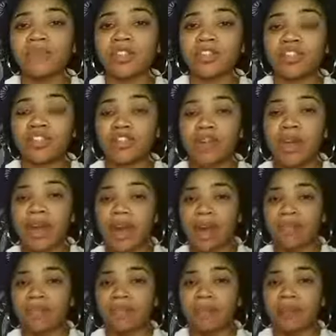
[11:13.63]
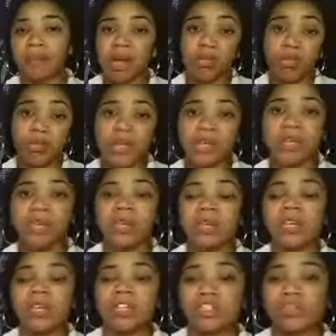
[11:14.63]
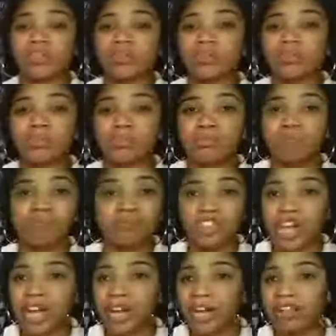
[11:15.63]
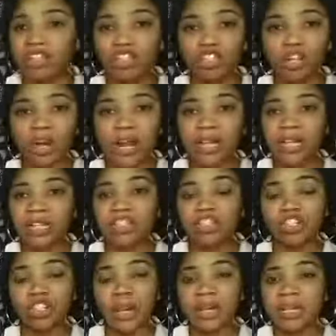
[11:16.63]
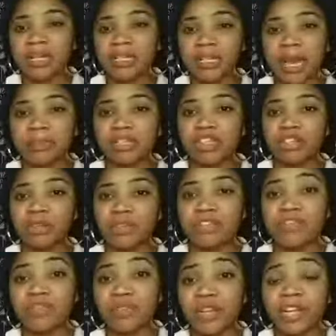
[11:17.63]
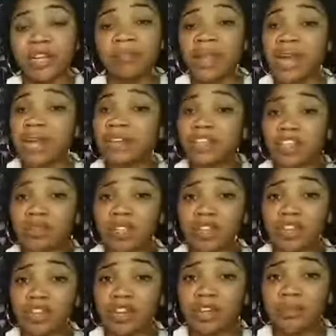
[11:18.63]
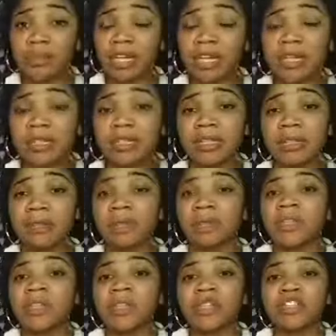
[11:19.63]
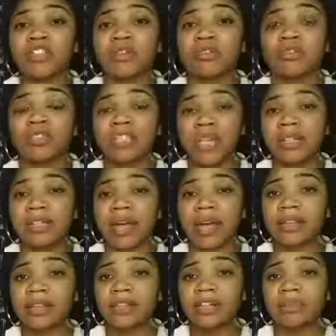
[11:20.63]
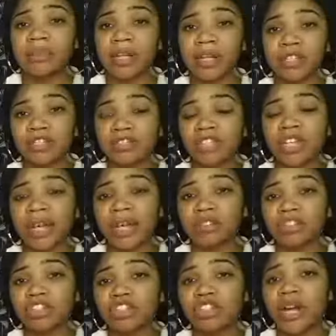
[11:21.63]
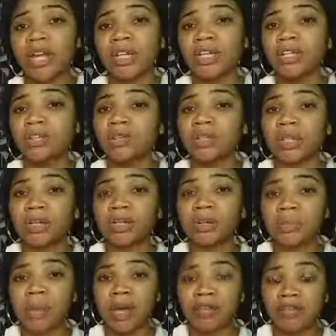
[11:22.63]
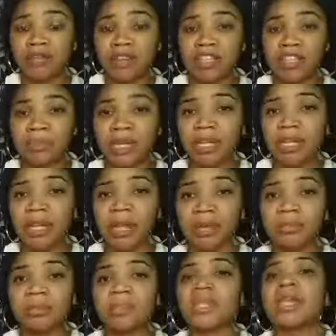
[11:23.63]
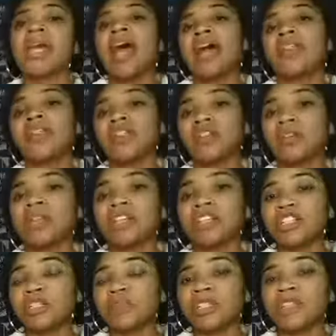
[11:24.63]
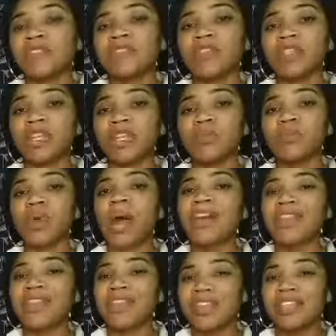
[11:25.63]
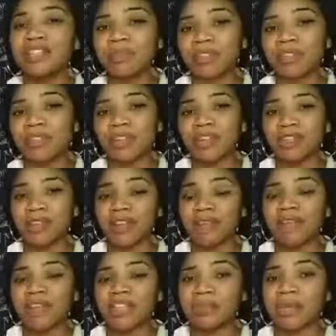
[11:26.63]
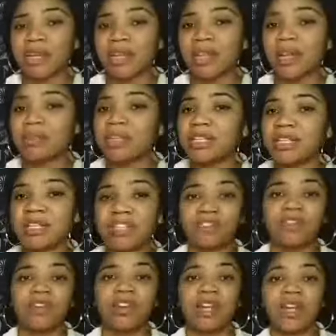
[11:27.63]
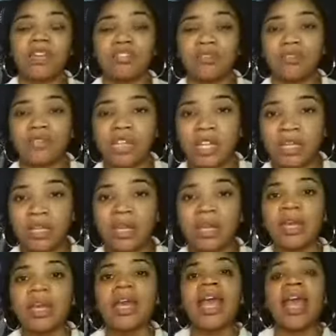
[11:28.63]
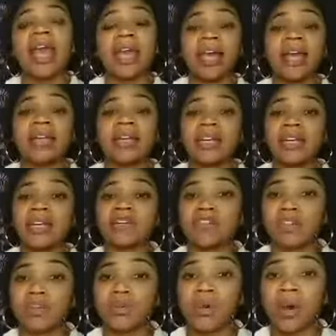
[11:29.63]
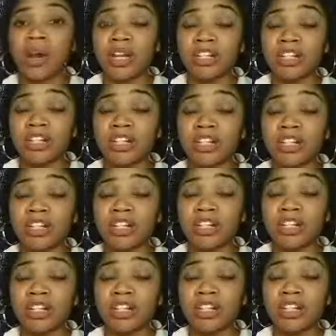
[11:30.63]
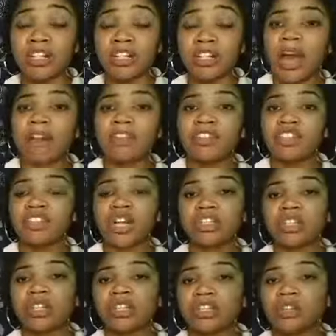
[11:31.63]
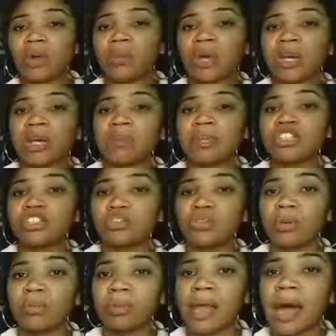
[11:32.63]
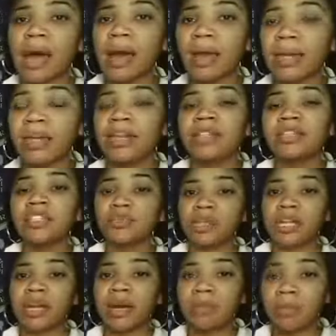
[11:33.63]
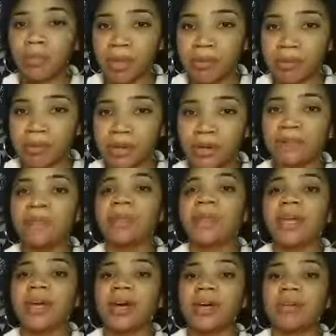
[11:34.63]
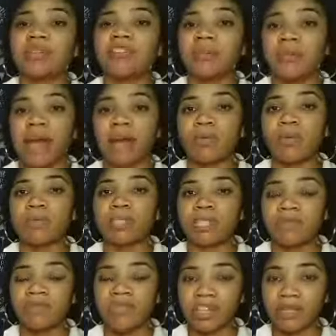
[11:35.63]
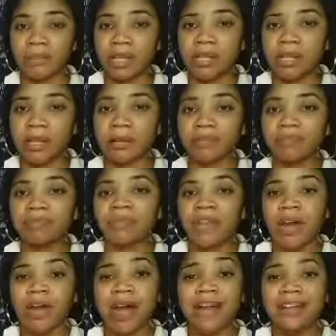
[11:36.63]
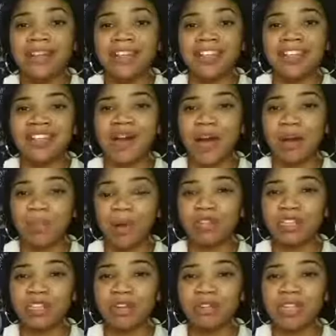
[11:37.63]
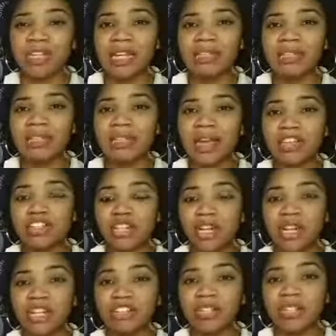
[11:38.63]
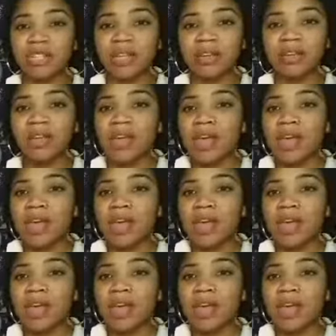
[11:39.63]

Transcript: So you have about a week to check out the training. The training is absolutely free, and it's only thirty minutes. So you set aside thirty minutes, you check out the training, you'll learn about investment clubs, and then you'll learn specifically why this particular investment club is different and unique. And if you are interested, you'll have instructions on what it means to apply to become a member of the Black Women's Investment Club. All right, so I'll post those links in case you're interested.